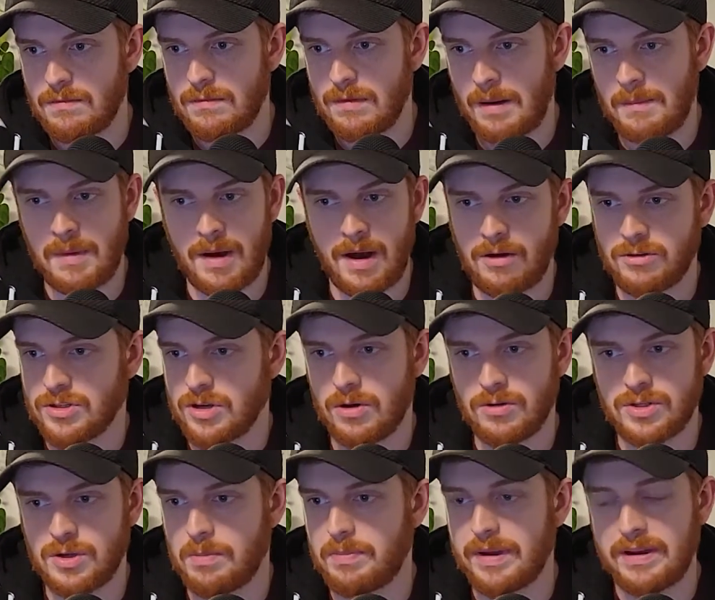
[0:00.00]
Um, I was
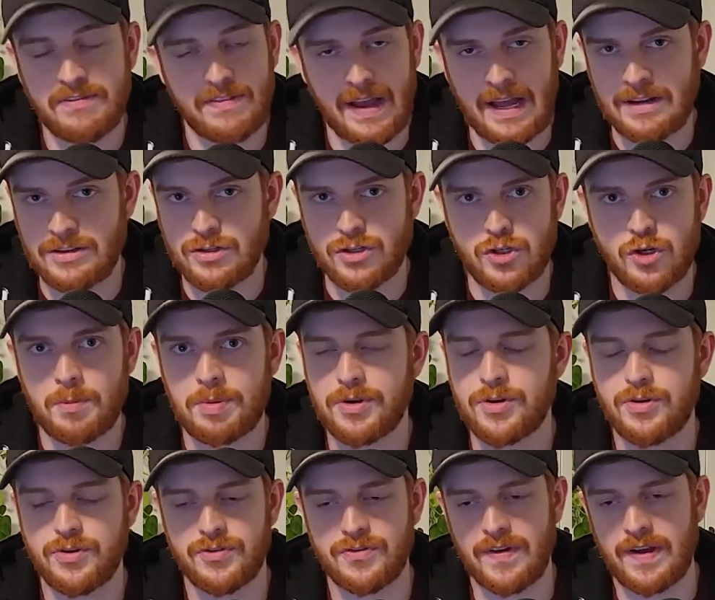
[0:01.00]
always a big fan, super
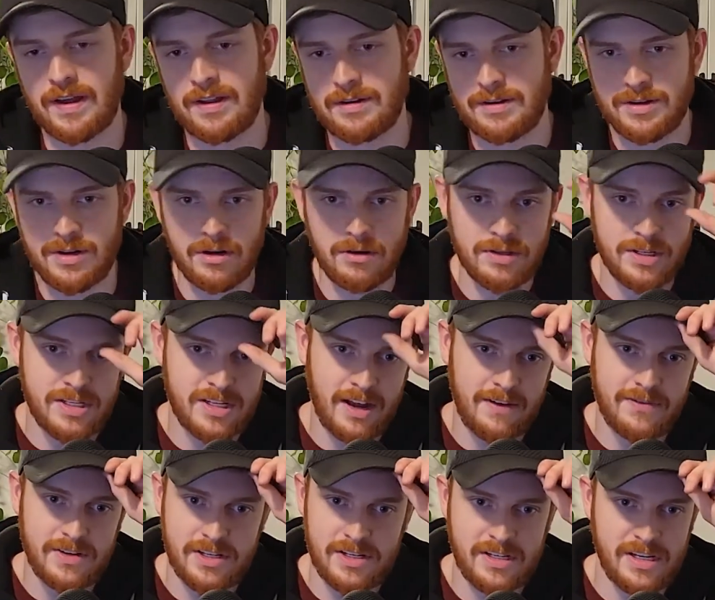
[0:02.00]
huge fan. You know, it's
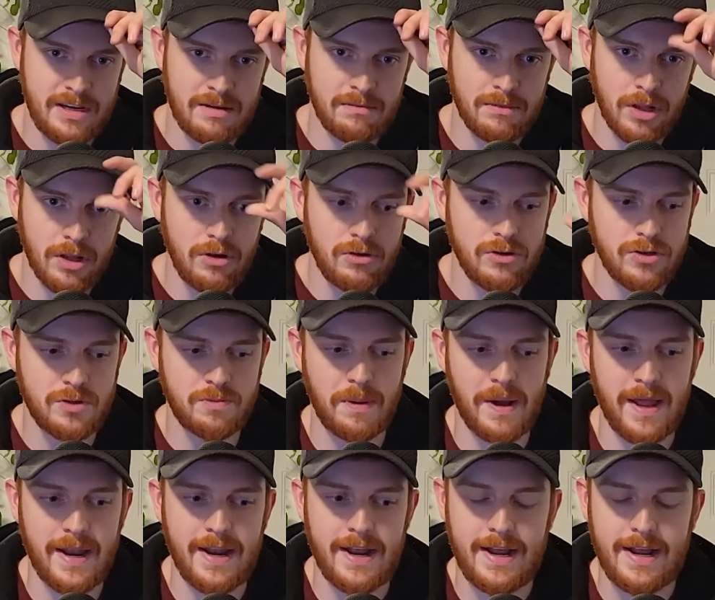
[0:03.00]
tough to see him lose,
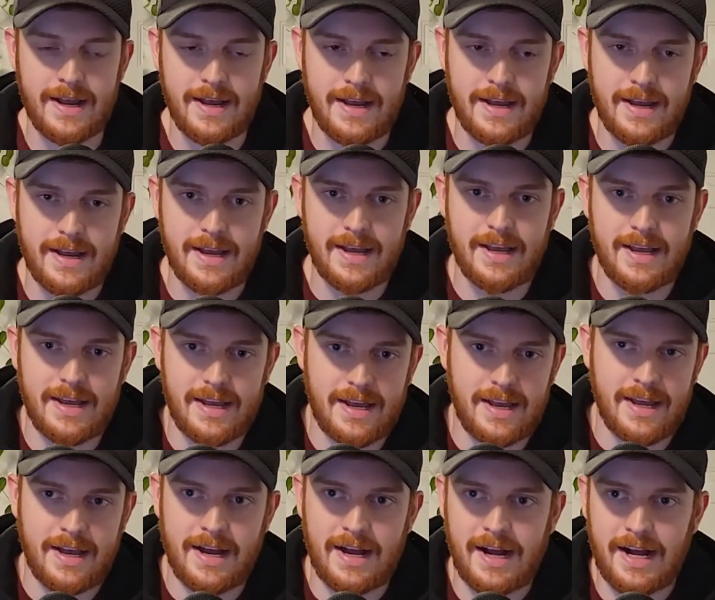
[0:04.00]
but
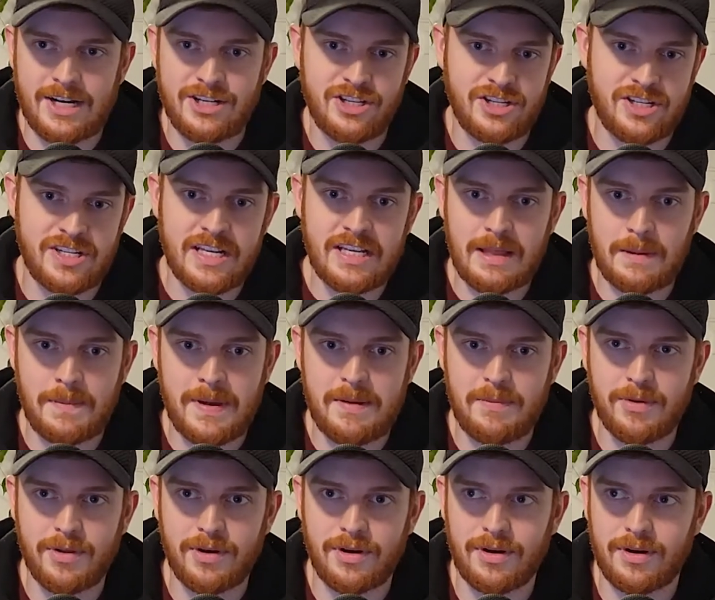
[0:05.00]
I just think that
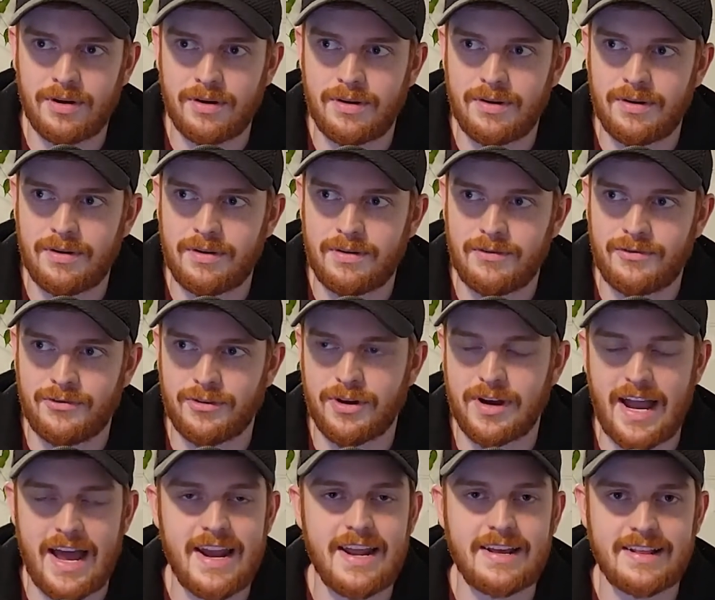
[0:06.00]
people are
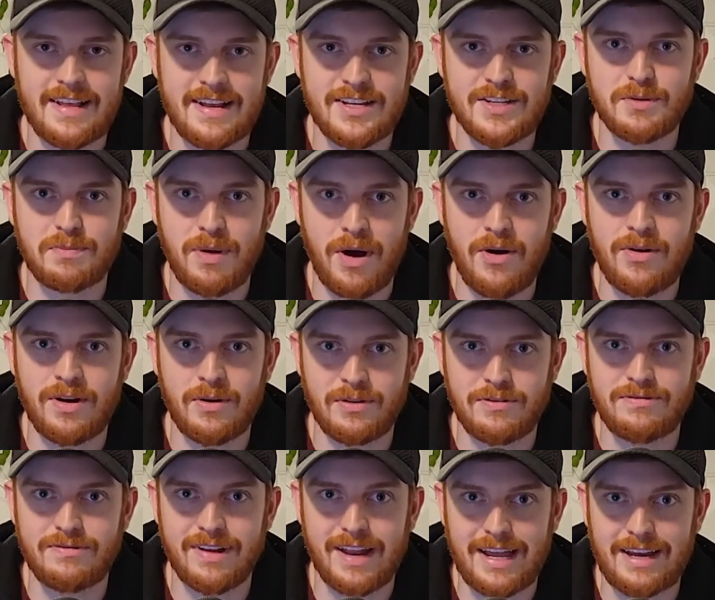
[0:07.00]
forgetting that his opponent
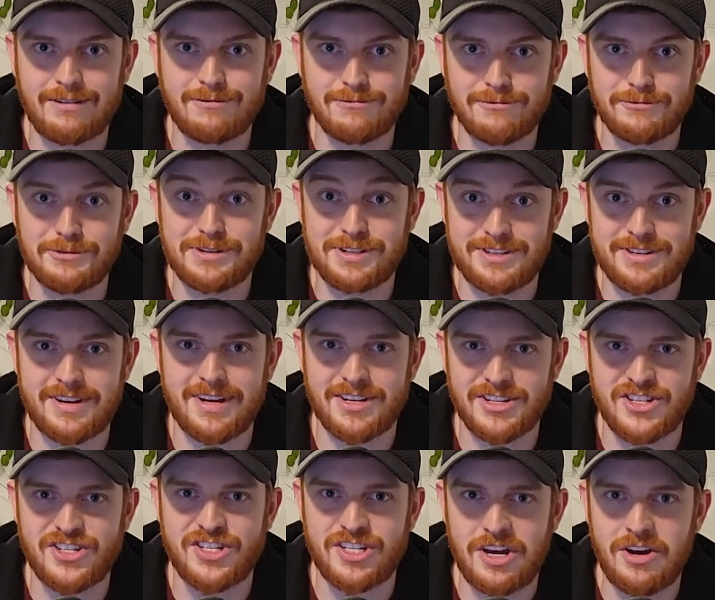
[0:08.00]
like was a
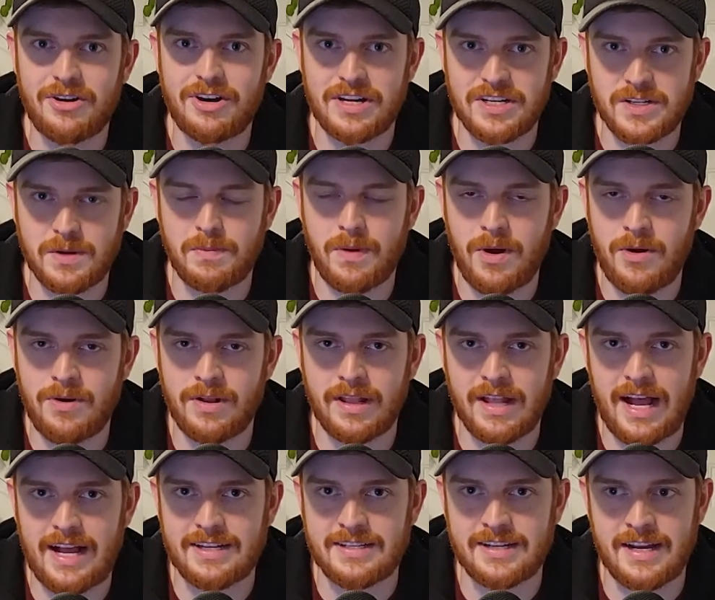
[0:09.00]
serious opponent
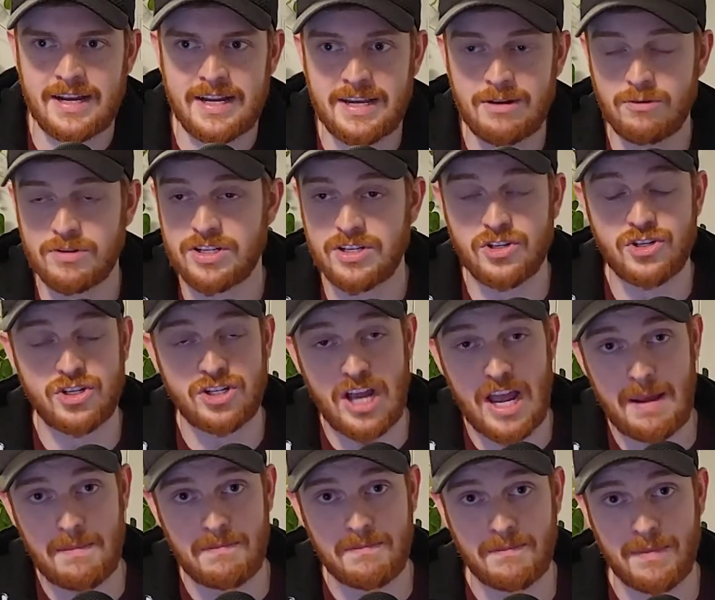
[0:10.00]
last night. He was in
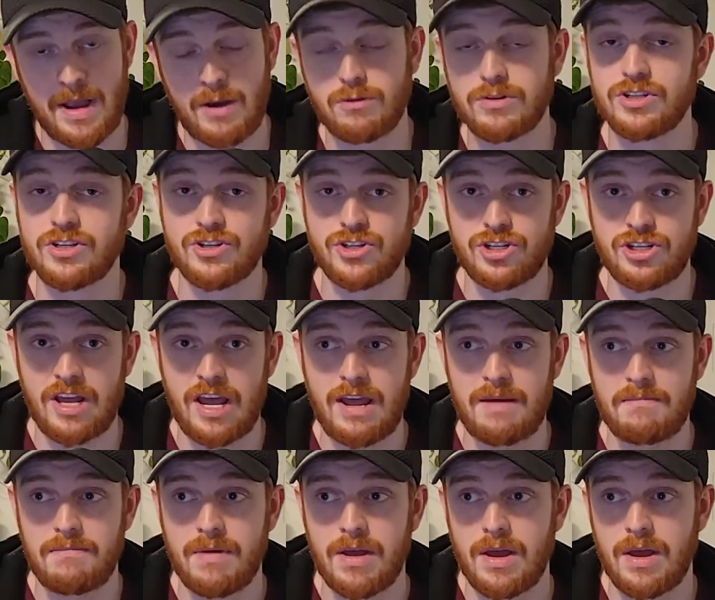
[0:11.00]
shape. Mike was in
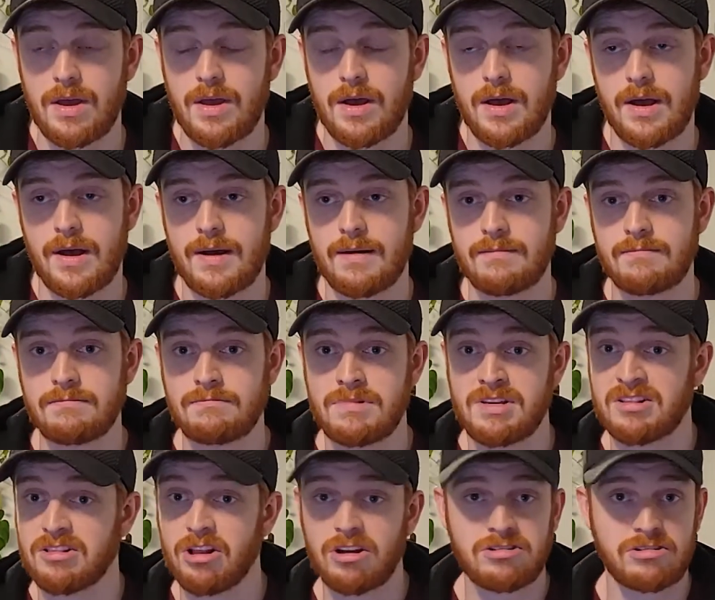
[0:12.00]
shape. Um,
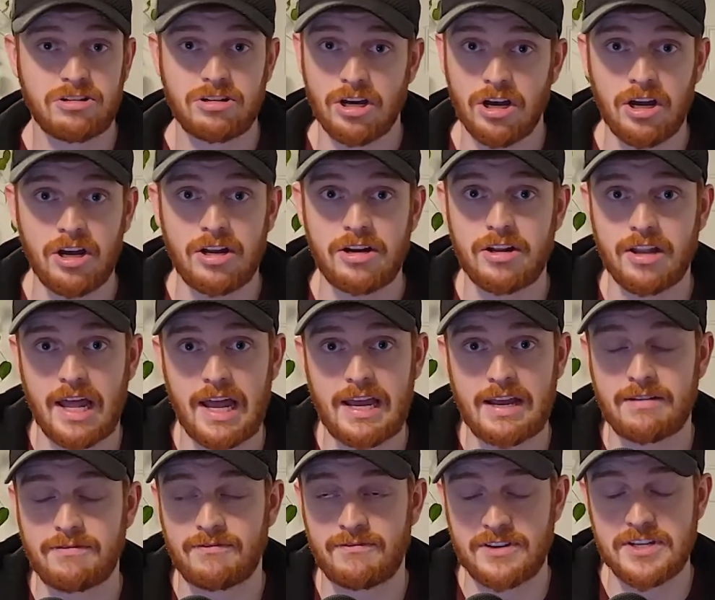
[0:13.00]
he looked good,
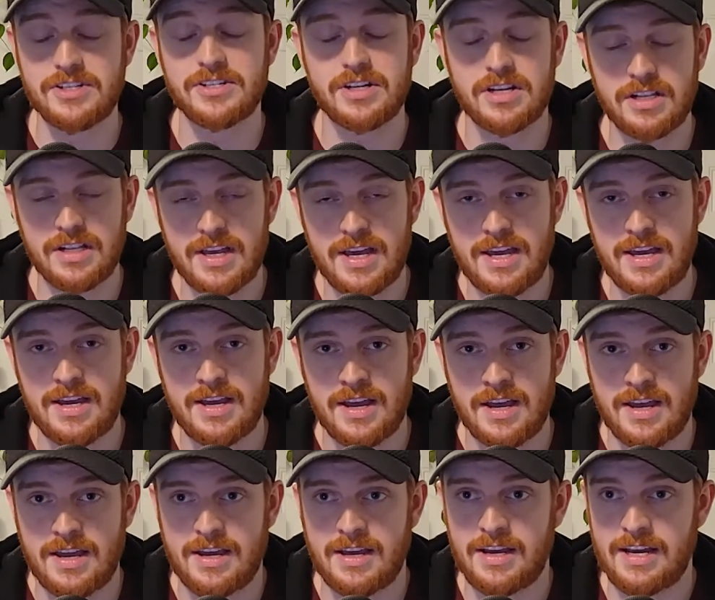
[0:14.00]
like physically.
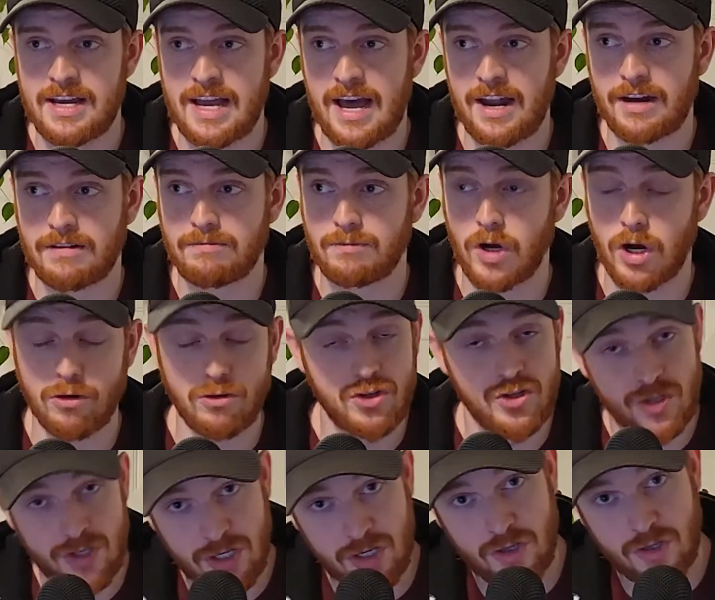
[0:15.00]
He had a
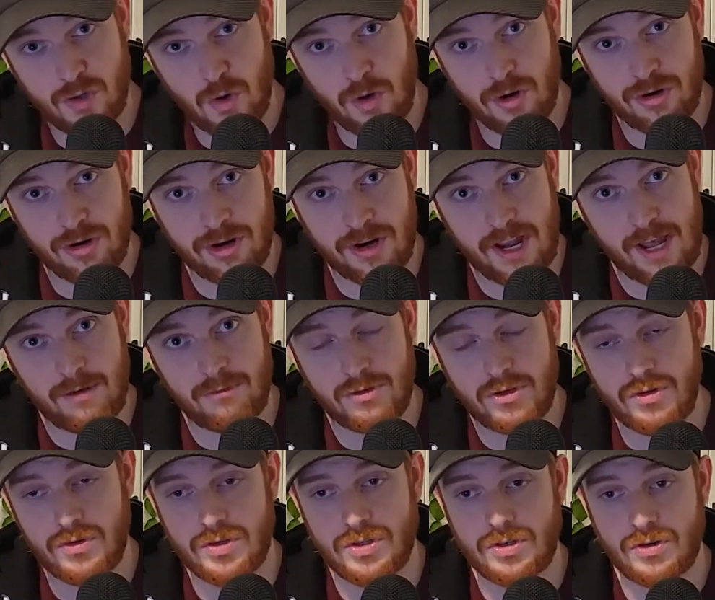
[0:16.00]
coaches in his corner again,
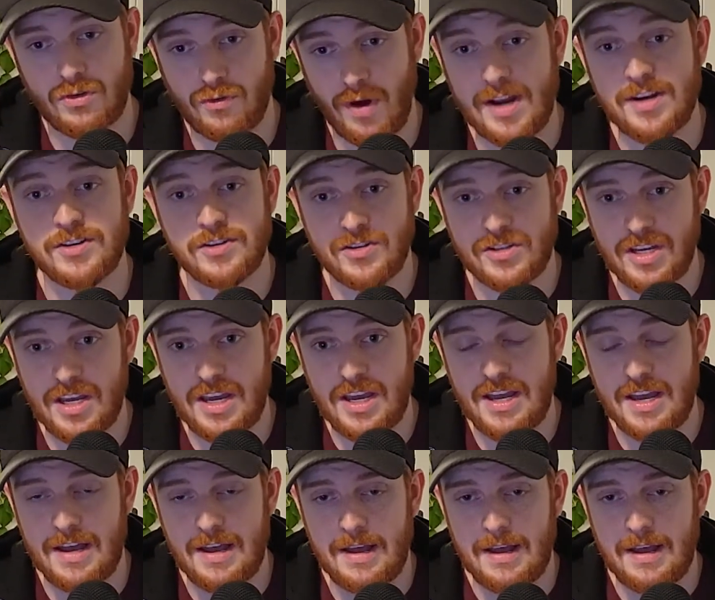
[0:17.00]
which was great to see.